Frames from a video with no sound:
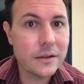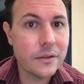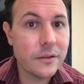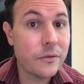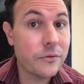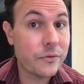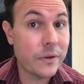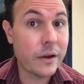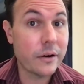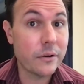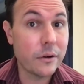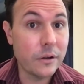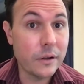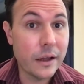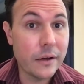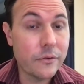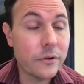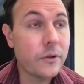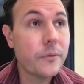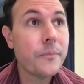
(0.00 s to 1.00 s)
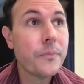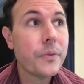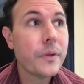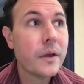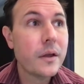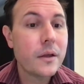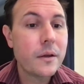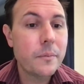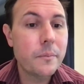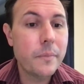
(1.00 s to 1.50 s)
the federal level
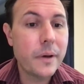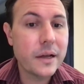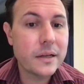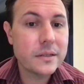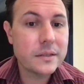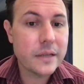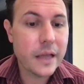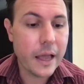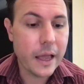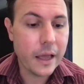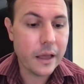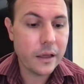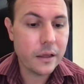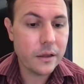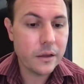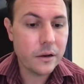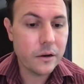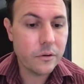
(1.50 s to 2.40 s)
by saying,